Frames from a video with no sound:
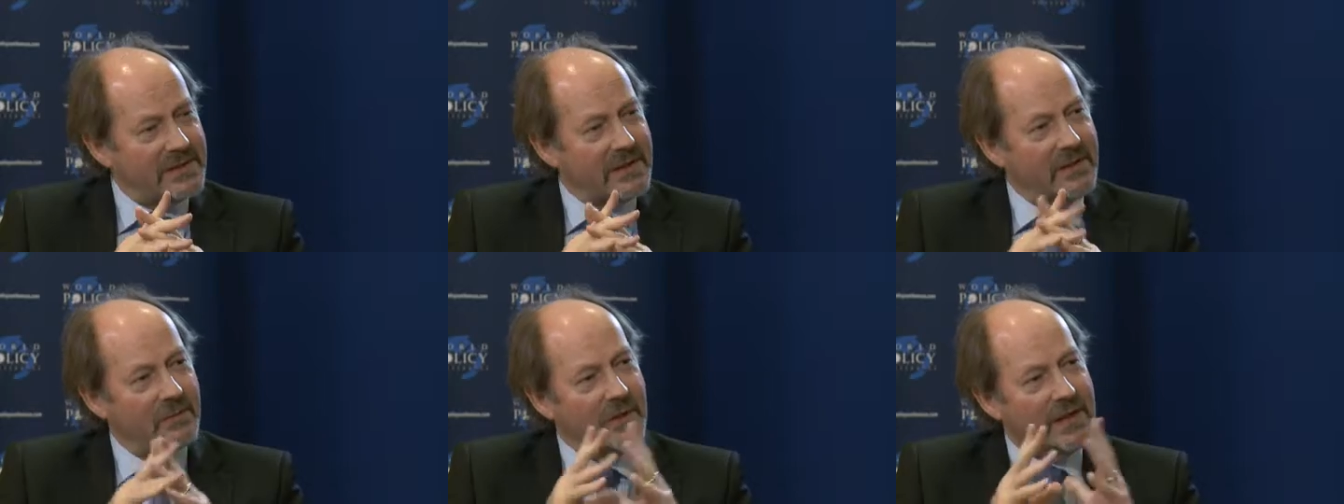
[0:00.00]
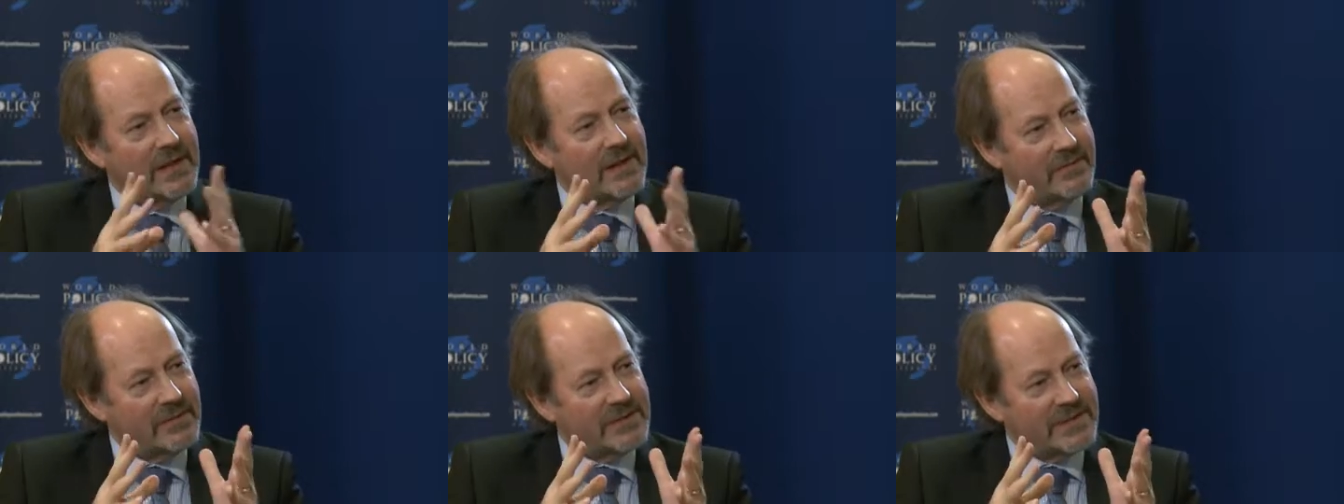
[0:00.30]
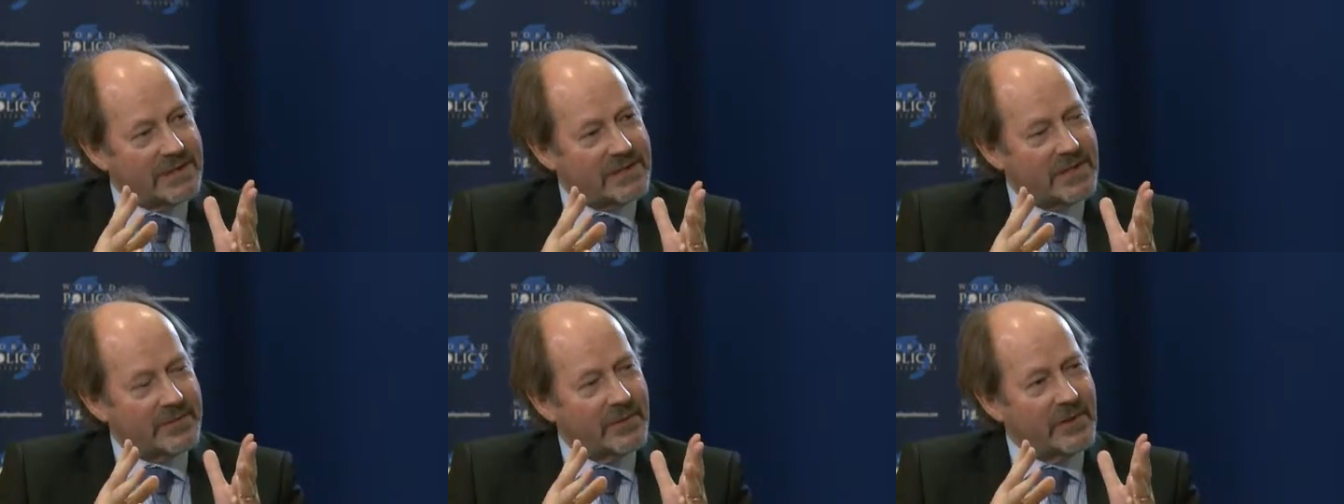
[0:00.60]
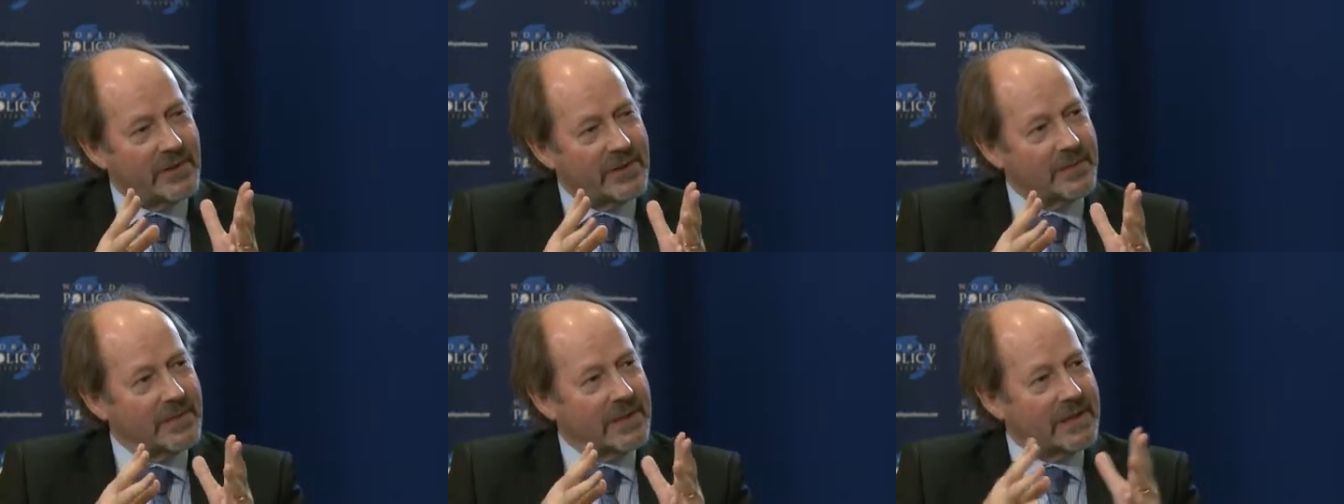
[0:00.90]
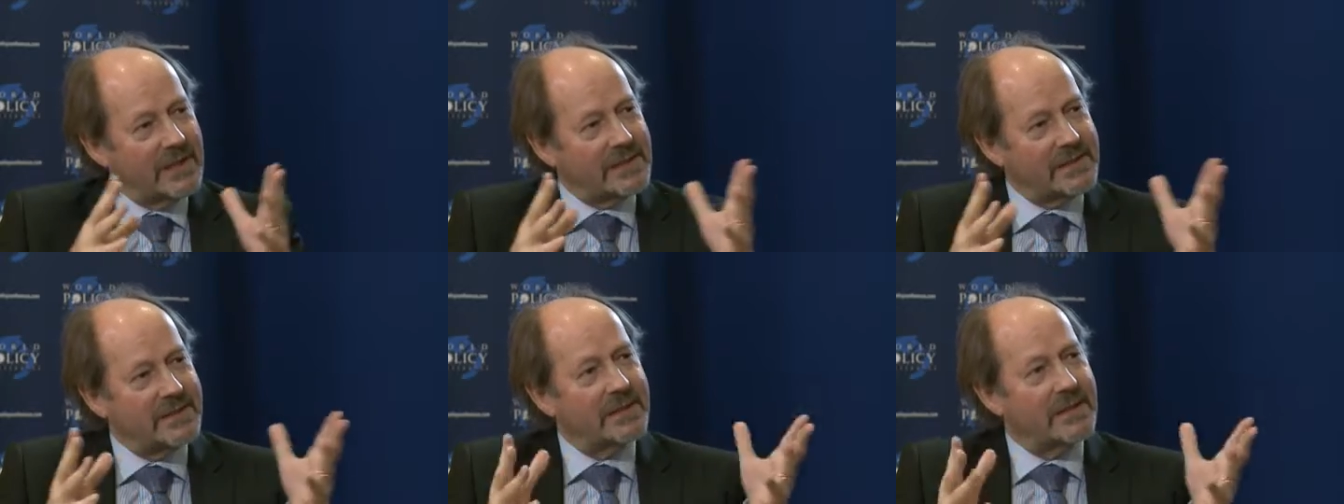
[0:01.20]
in a way was disappointing
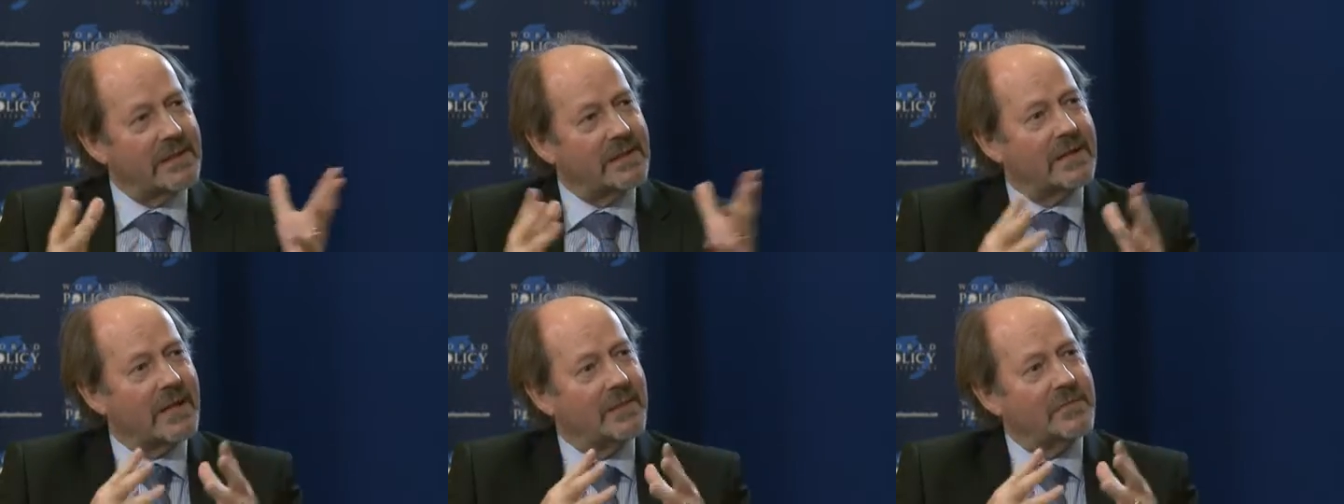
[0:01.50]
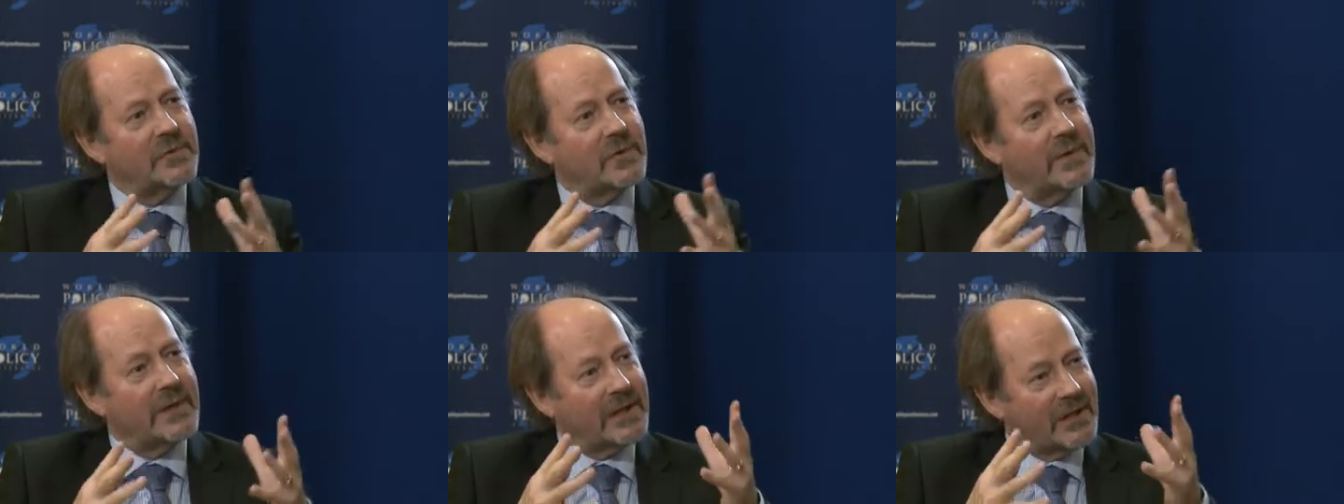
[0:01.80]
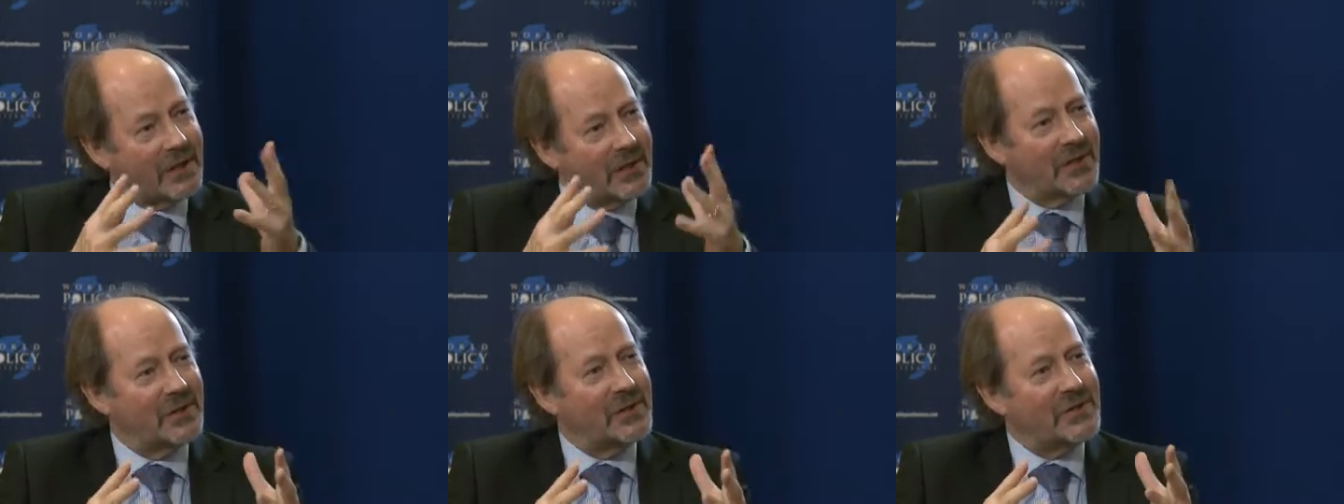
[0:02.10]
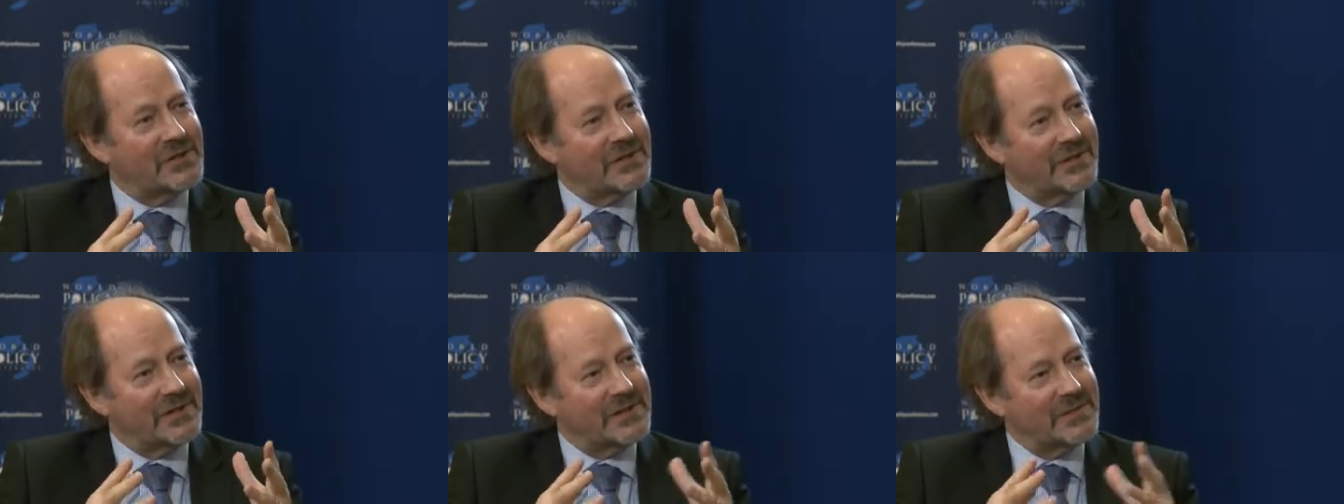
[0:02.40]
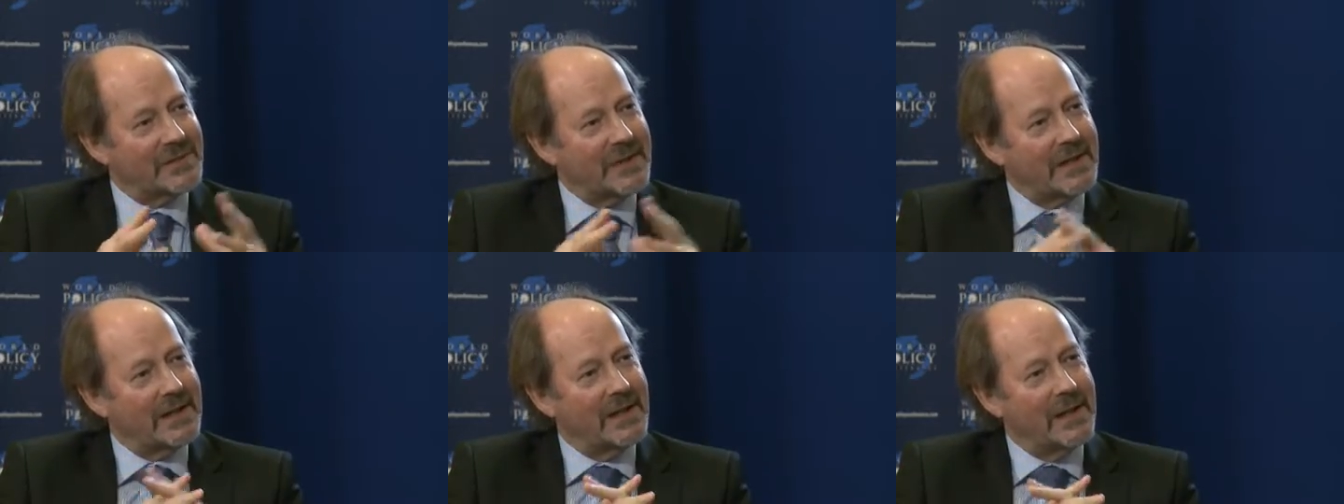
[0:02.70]
because it didn't come to any conclusions,
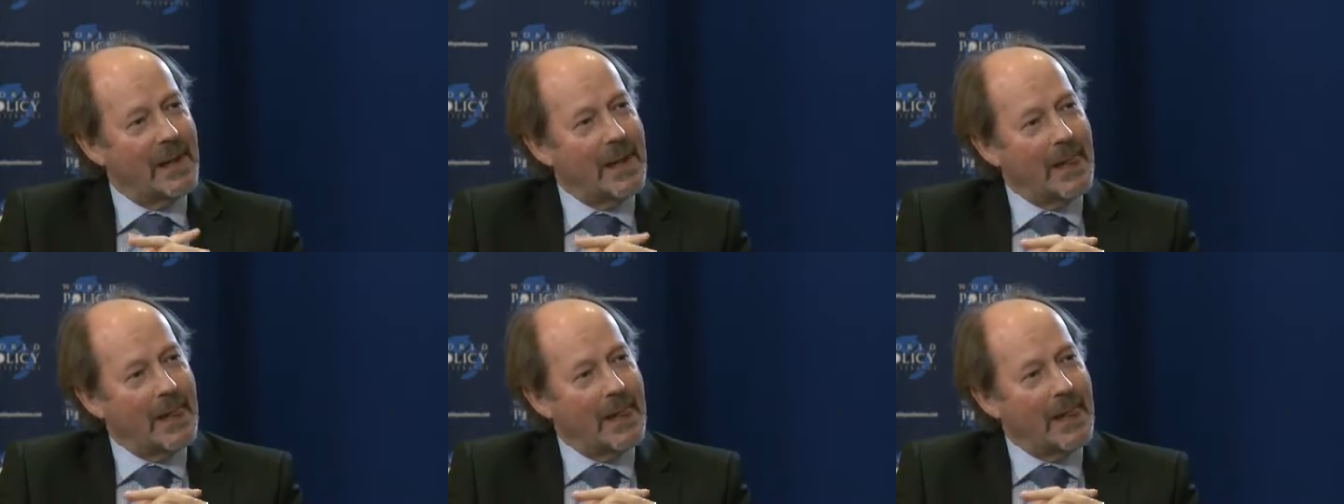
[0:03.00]
but